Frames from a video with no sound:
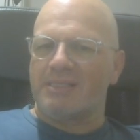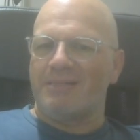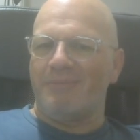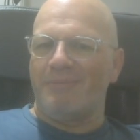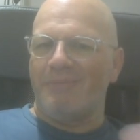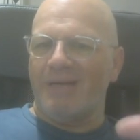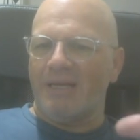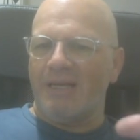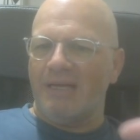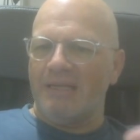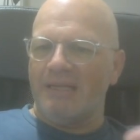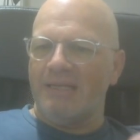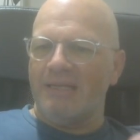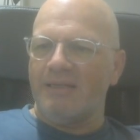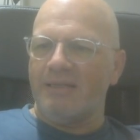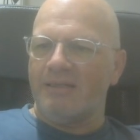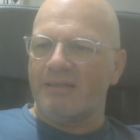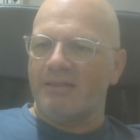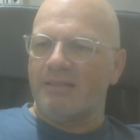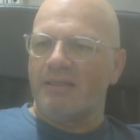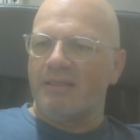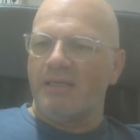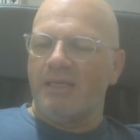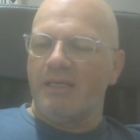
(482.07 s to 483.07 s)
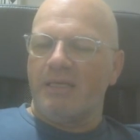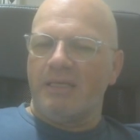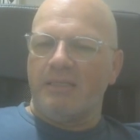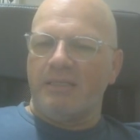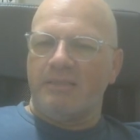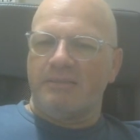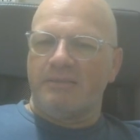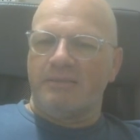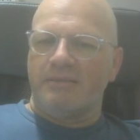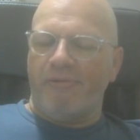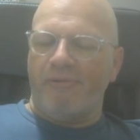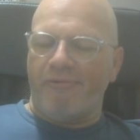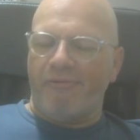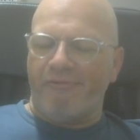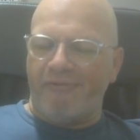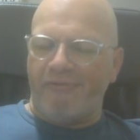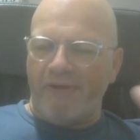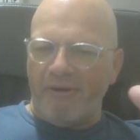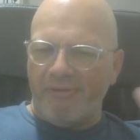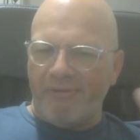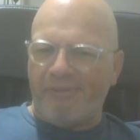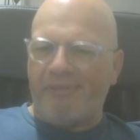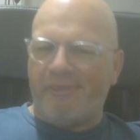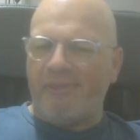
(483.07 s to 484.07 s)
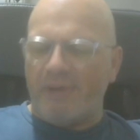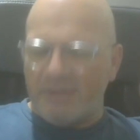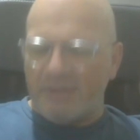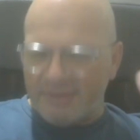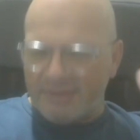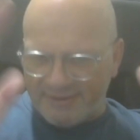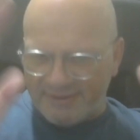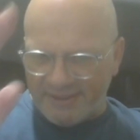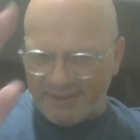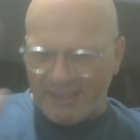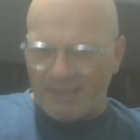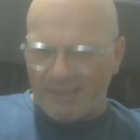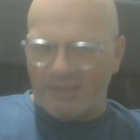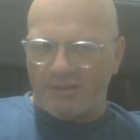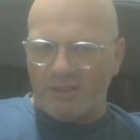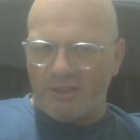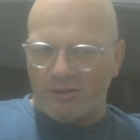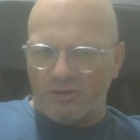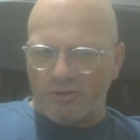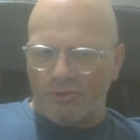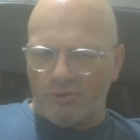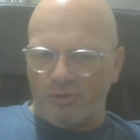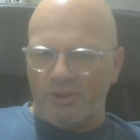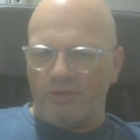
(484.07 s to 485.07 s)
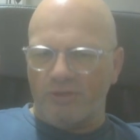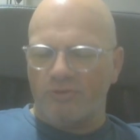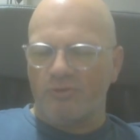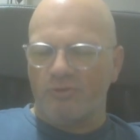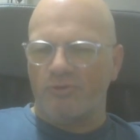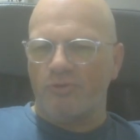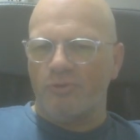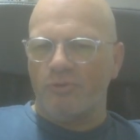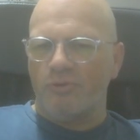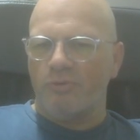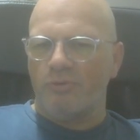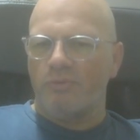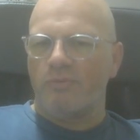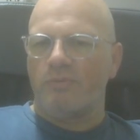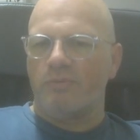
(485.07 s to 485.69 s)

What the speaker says: Mega Link, the first thing that you need to do